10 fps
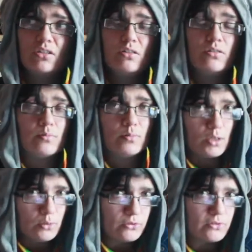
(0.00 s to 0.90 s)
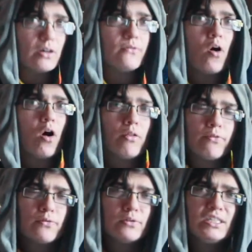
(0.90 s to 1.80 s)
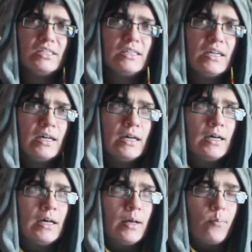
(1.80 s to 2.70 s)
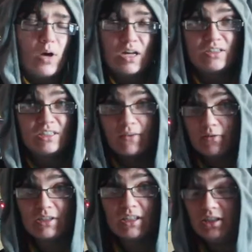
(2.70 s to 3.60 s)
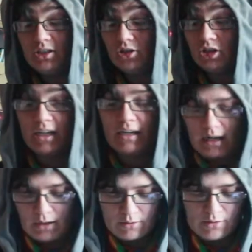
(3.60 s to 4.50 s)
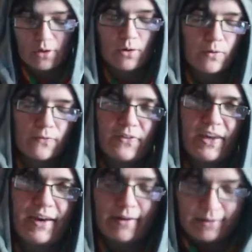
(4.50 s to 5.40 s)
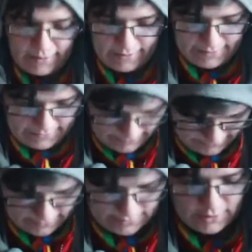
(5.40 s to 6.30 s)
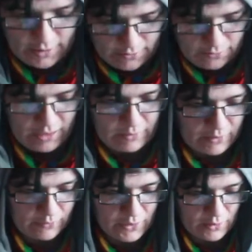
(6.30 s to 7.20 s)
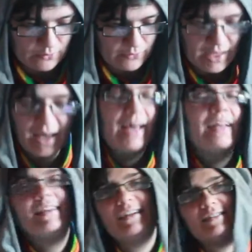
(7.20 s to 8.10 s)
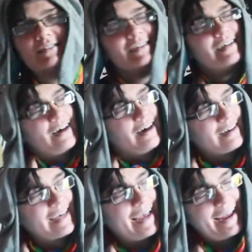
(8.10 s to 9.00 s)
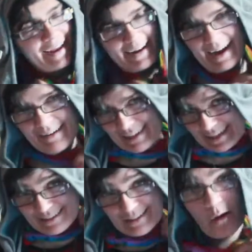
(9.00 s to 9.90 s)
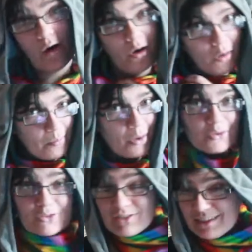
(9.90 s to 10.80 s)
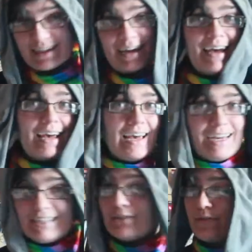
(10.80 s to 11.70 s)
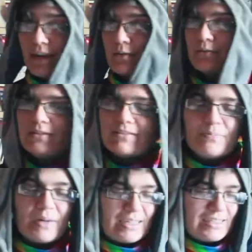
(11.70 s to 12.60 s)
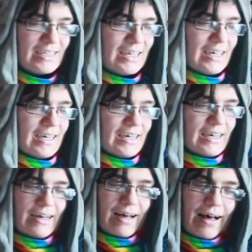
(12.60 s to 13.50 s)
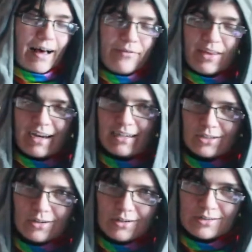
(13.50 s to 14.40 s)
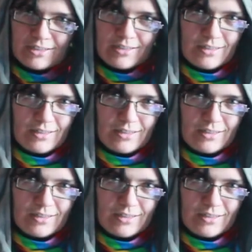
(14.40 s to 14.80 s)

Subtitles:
the most of all three, but definitely check out the whole thing. Flavors of Youth. That's okay, now that's almost 8 favorites, but I think I talked